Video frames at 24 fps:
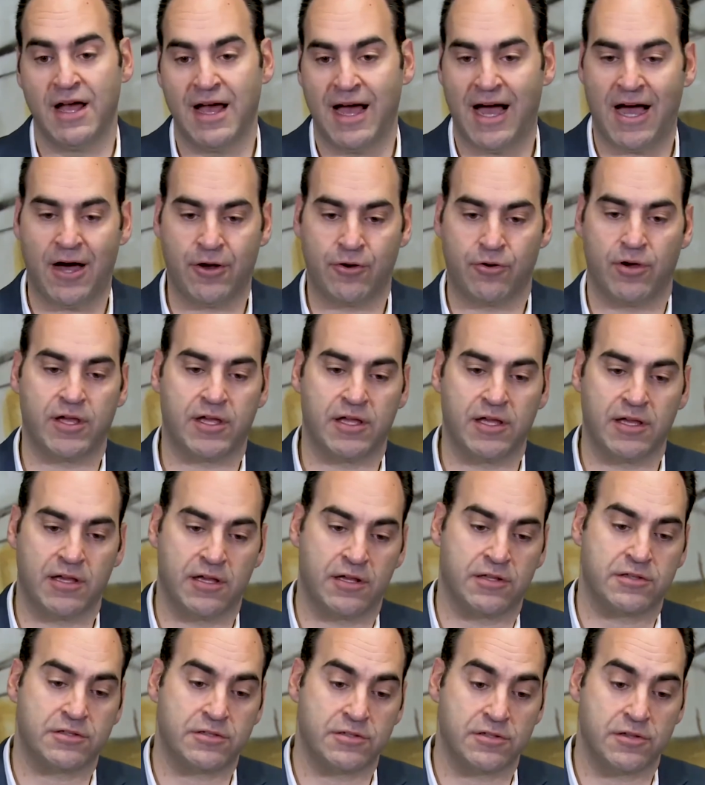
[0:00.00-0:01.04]
how do I can
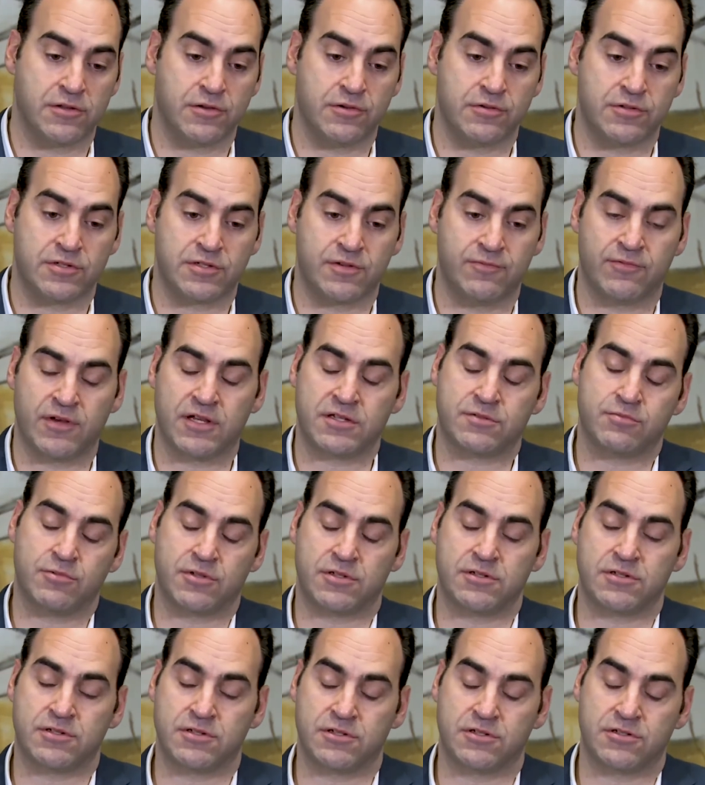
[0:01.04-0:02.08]
get to those investment
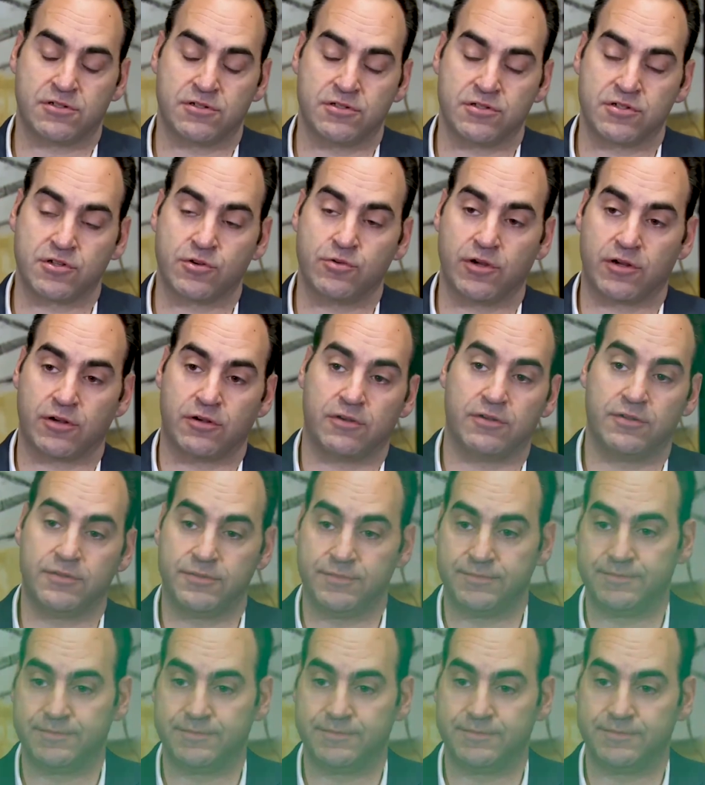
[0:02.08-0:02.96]
decisions quicker?